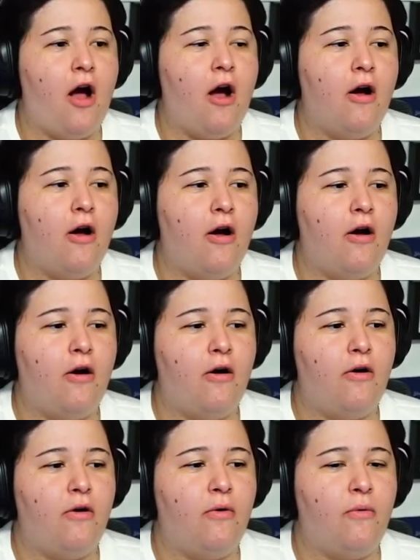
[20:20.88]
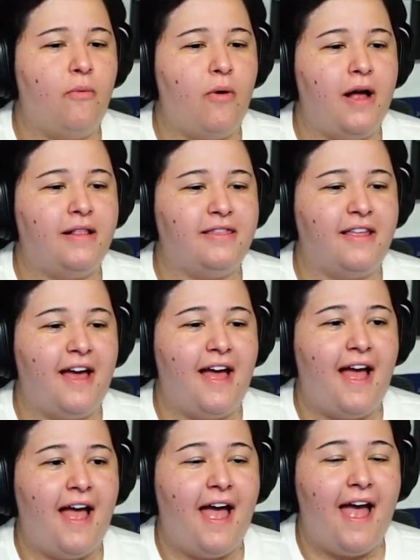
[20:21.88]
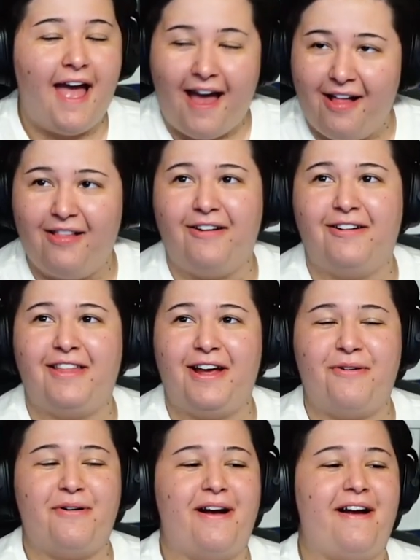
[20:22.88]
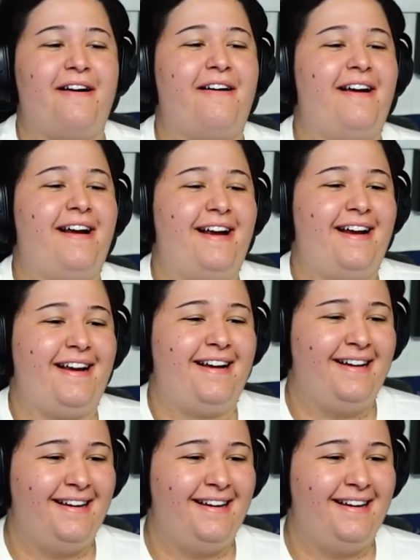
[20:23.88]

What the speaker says: Oh, what the hell are they wearing?